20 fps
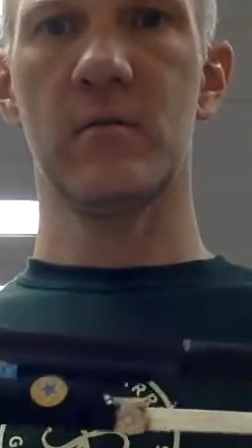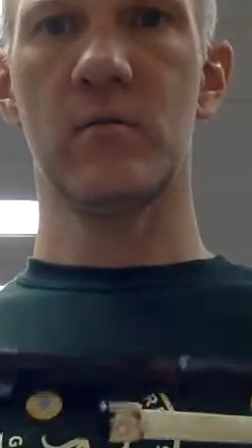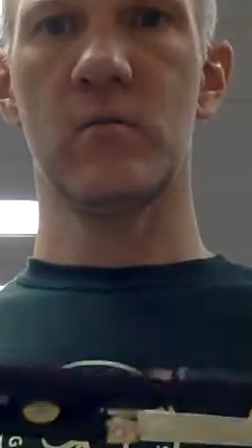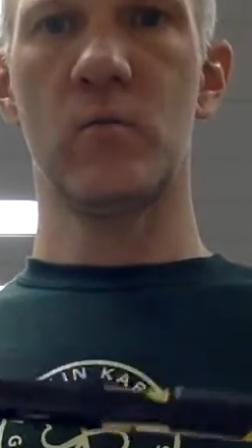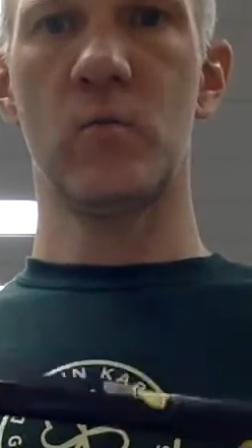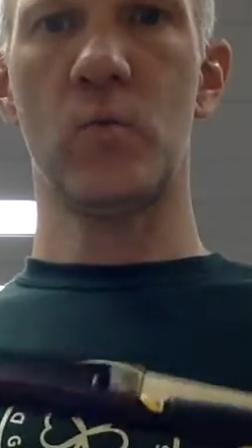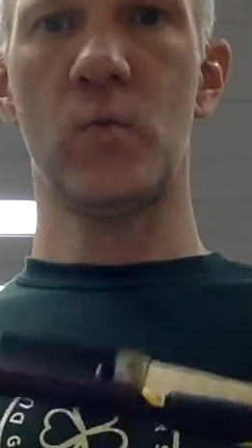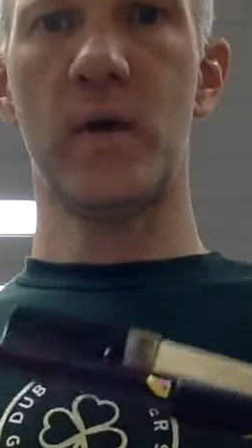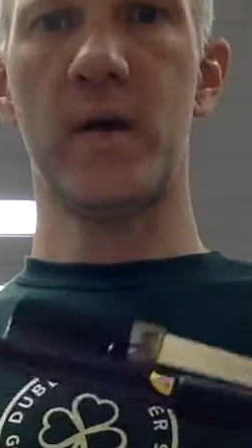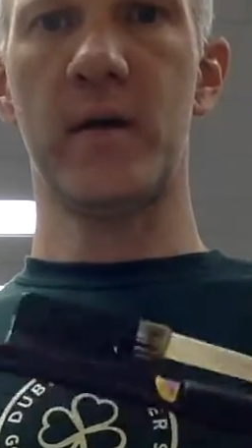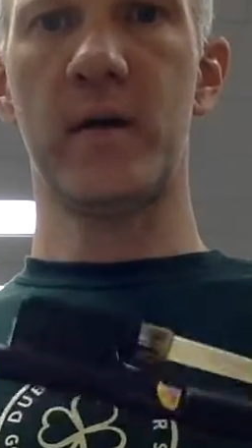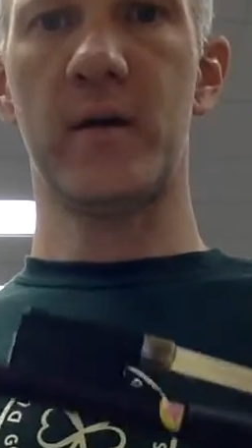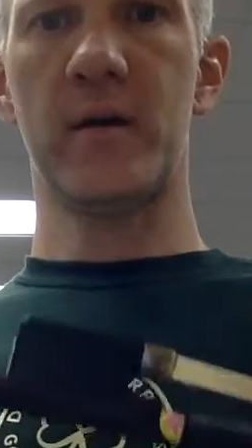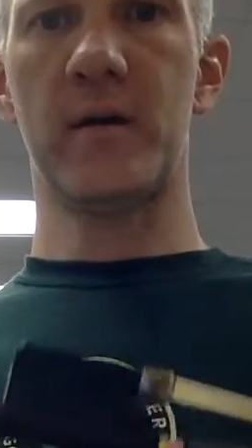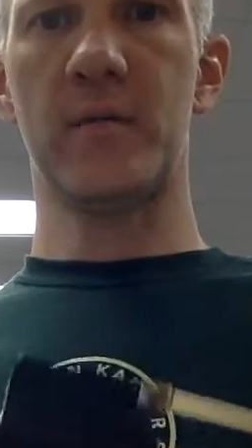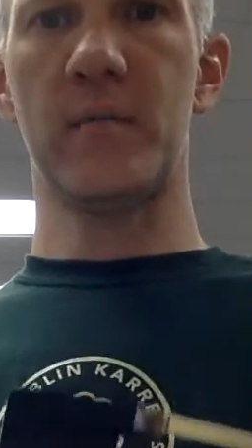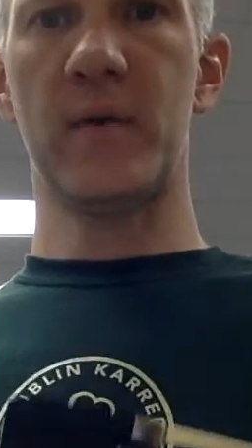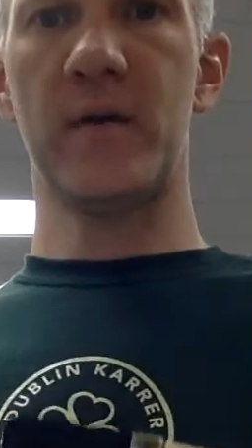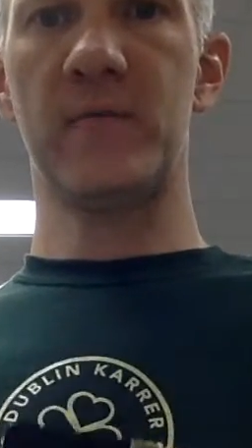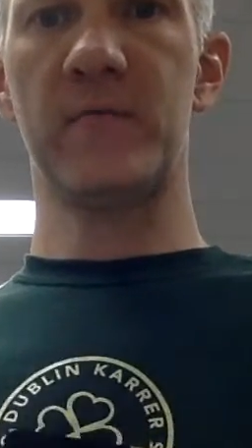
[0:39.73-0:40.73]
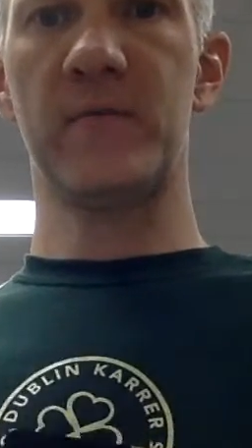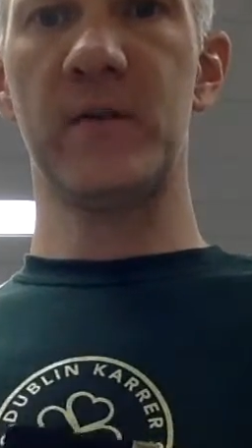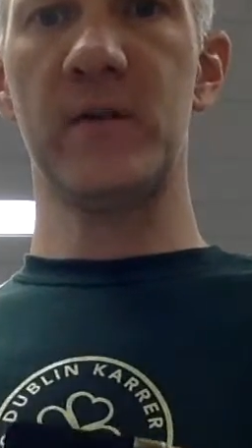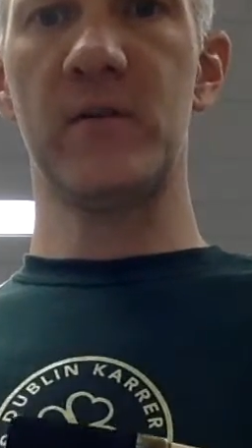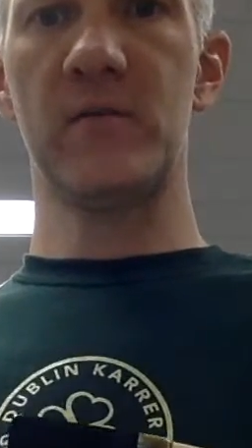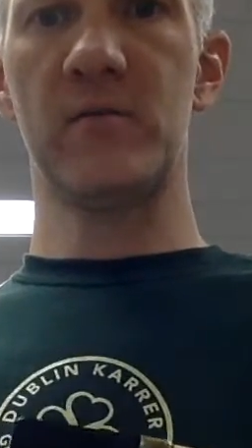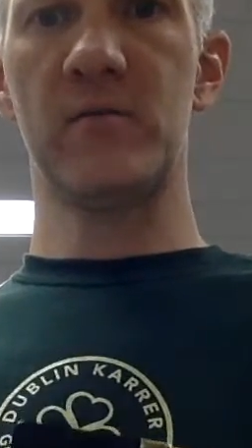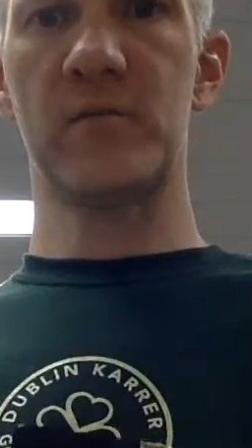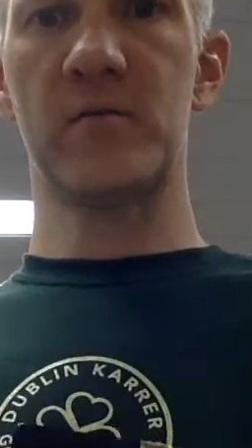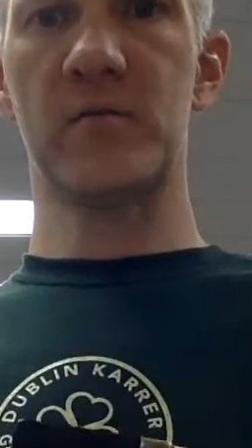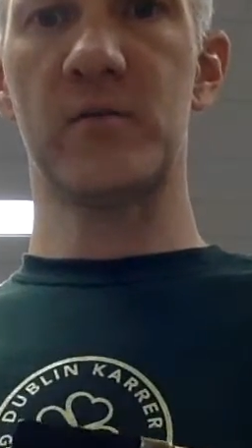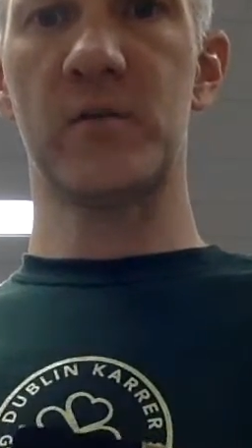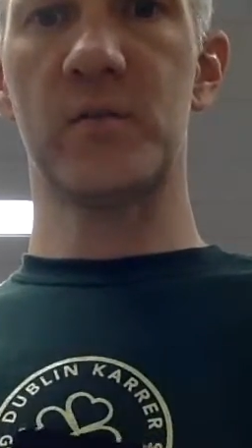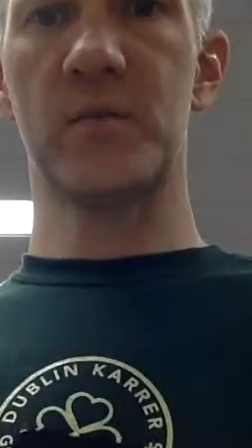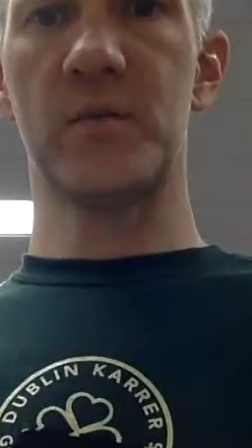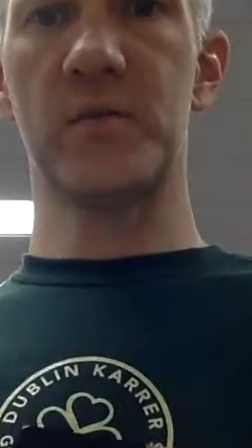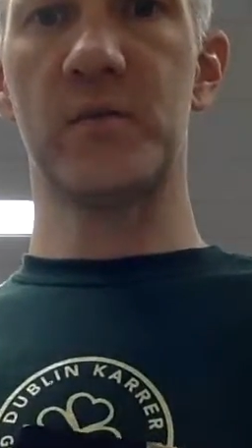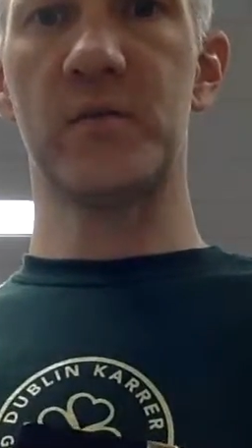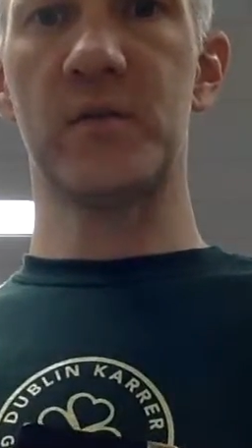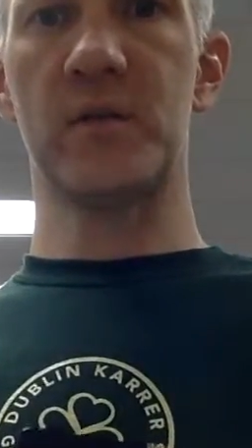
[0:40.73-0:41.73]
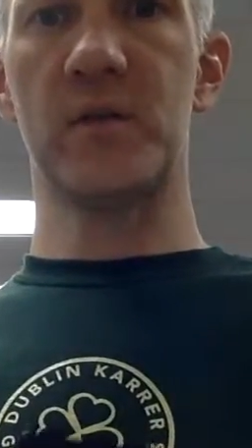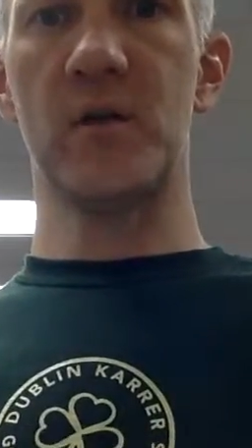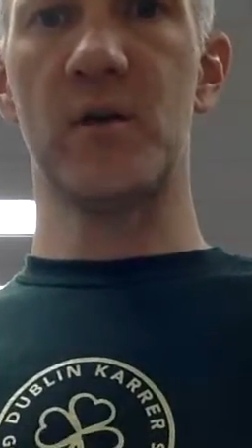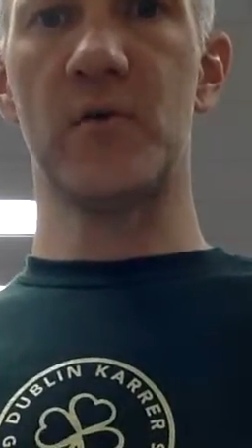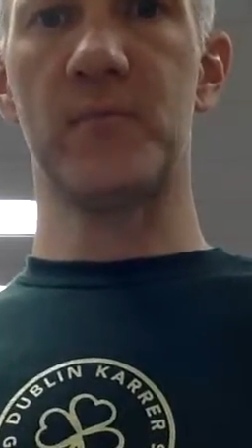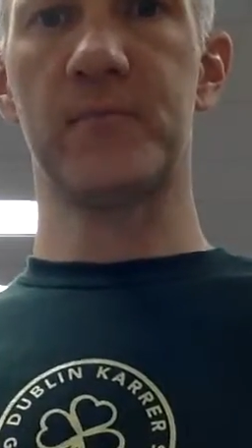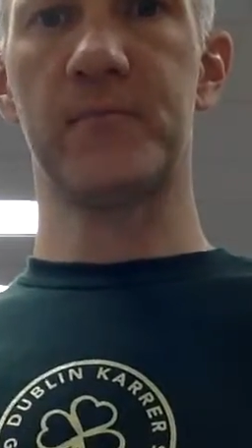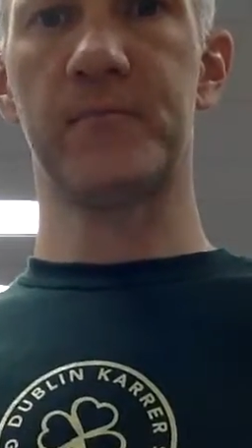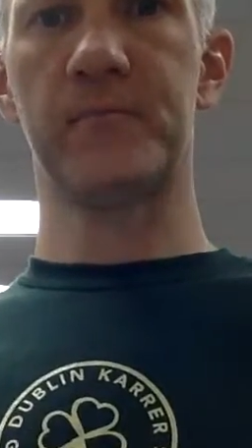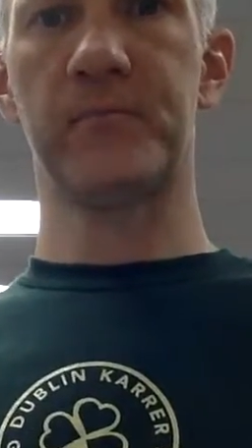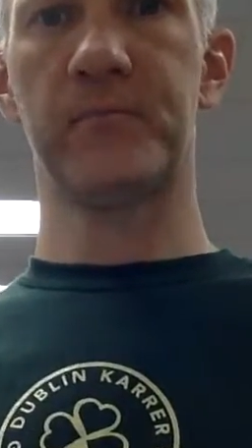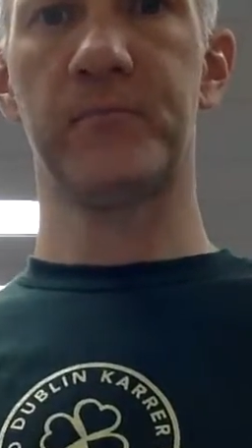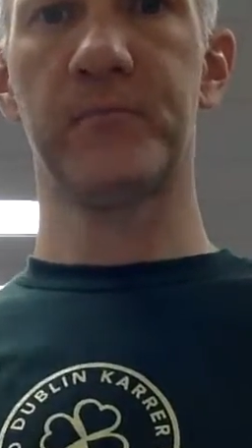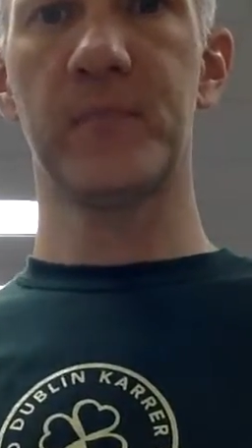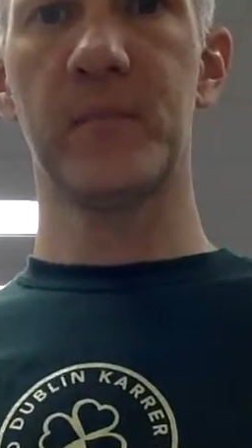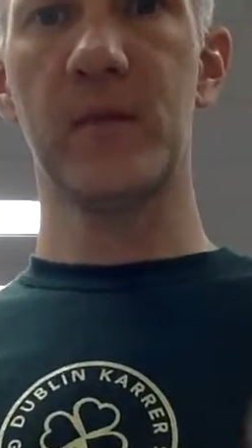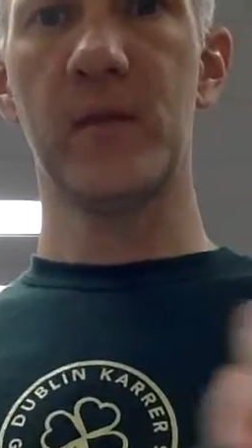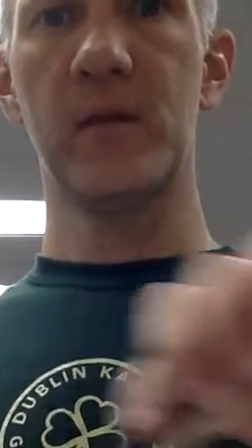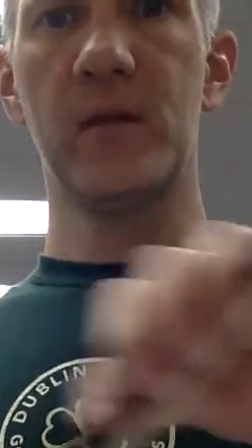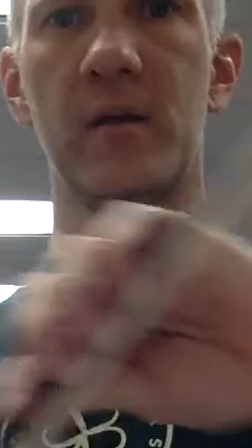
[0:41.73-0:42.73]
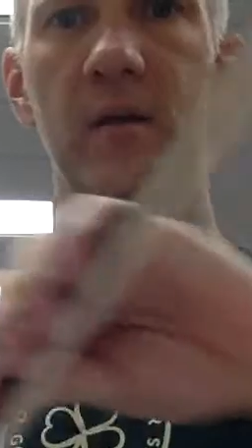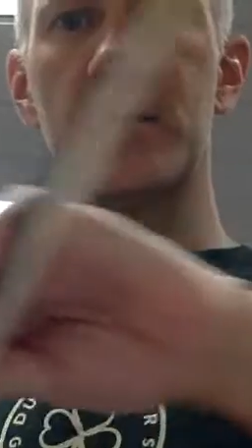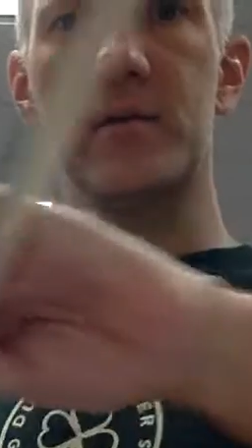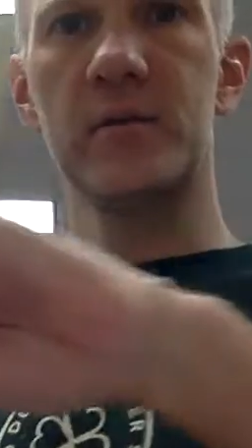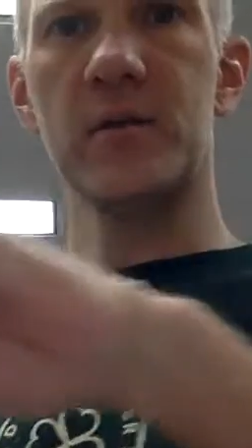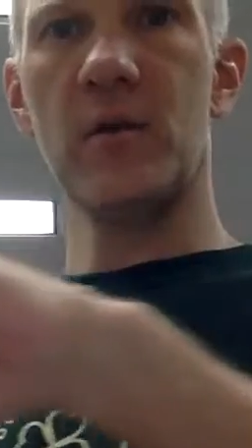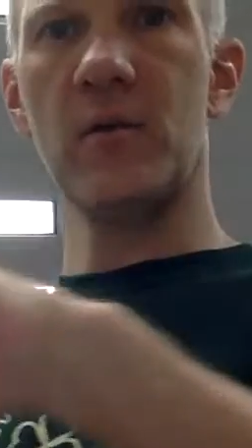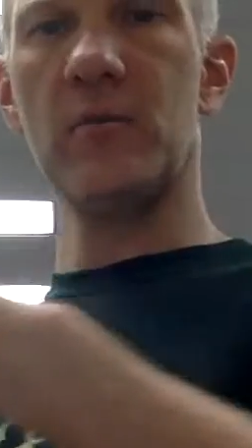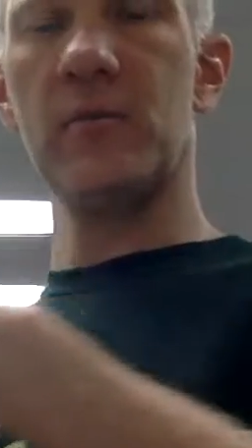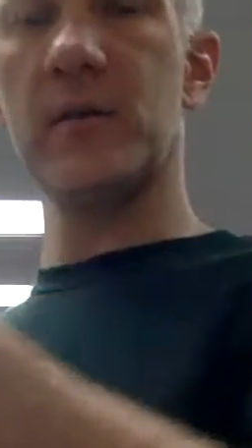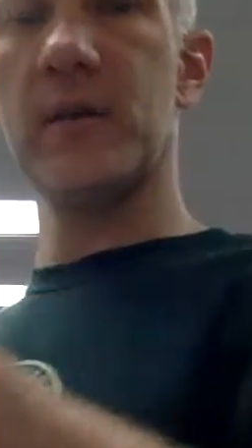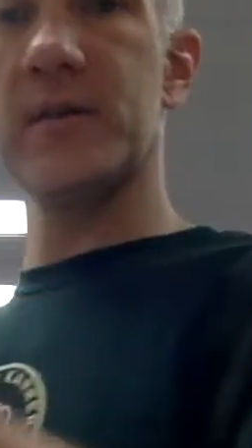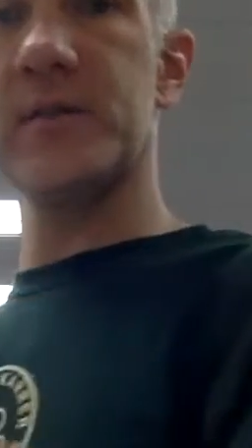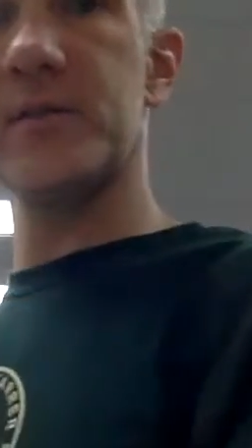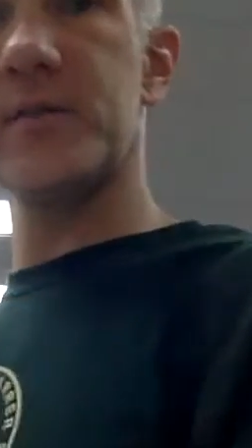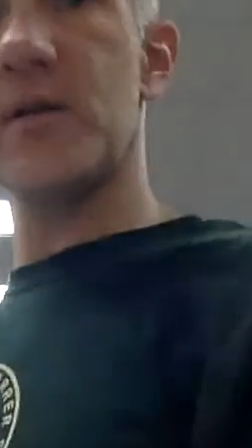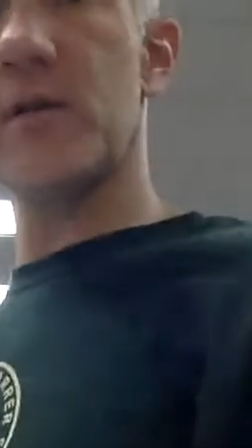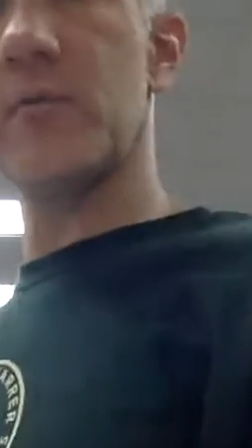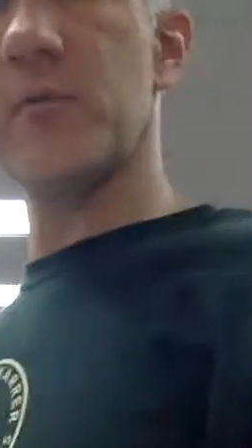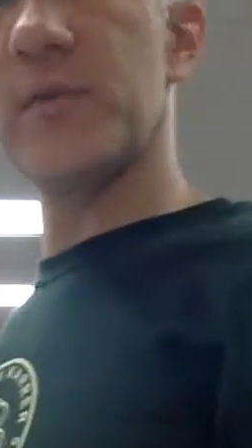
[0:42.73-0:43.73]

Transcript: where my fingers are supposed to go. So let's start